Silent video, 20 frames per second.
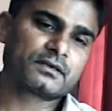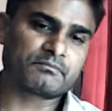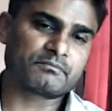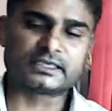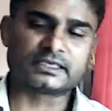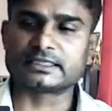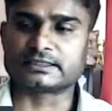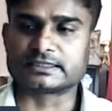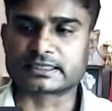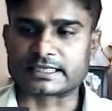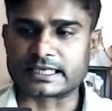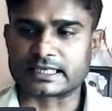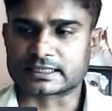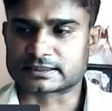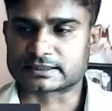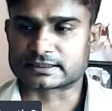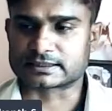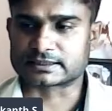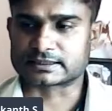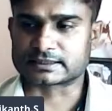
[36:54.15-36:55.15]
by the other
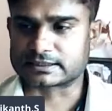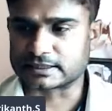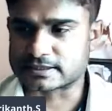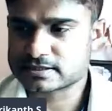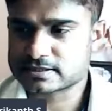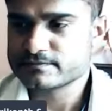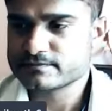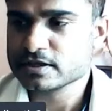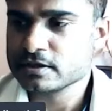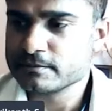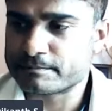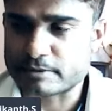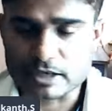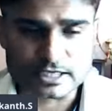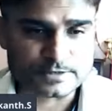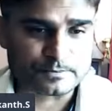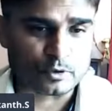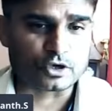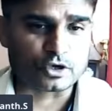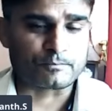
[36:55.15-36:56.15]
characters.
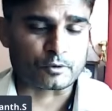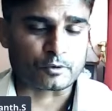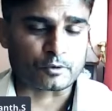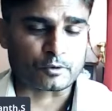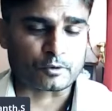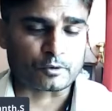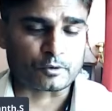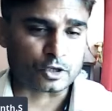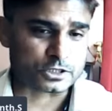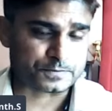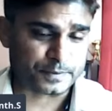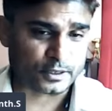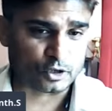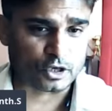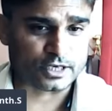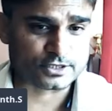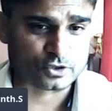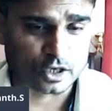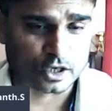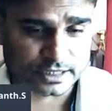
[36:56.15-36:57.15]
Prospero
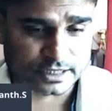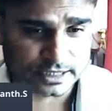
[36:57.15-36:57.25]
has